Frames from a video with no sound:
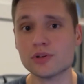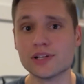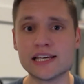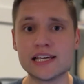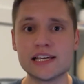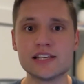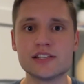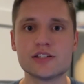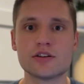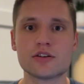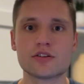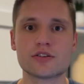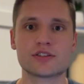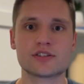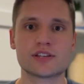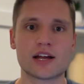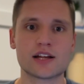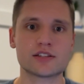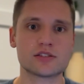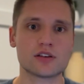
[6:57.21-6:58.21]
easier
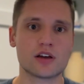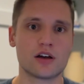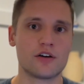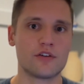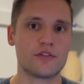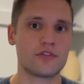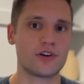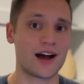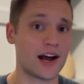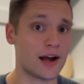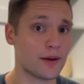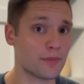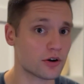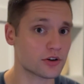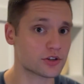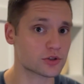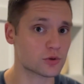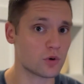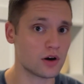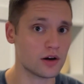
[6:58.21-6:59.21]
sets of high bar
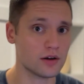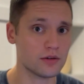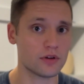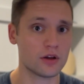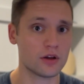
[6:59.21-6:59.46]
squat